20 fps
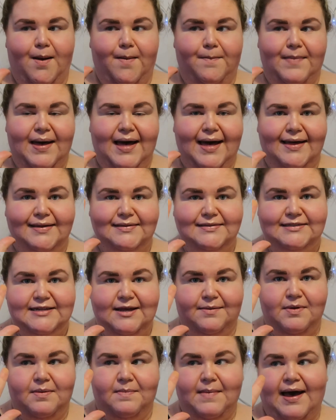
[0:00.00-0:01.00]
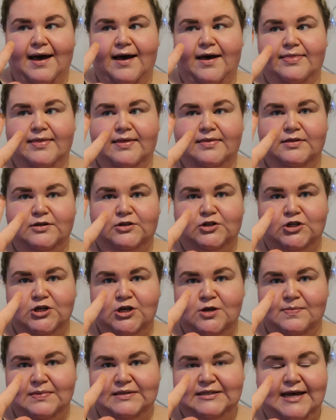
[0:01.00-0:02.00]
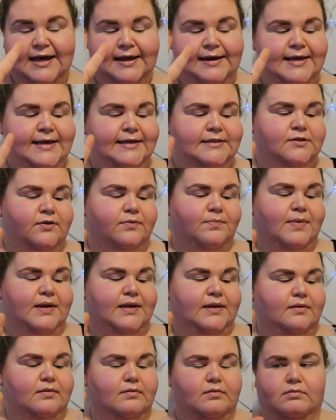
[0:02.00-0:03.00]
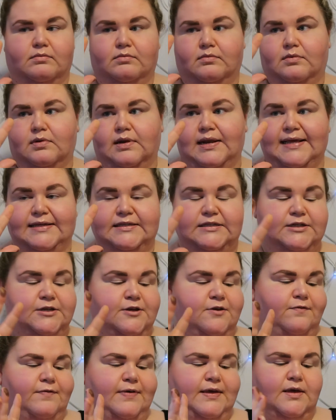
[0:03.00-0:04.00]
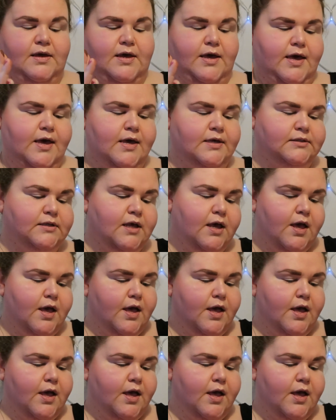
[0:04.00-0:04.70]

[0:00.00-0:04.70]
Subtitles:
a matte, demi matte, and then the 2 metallics on my last 2 fingers.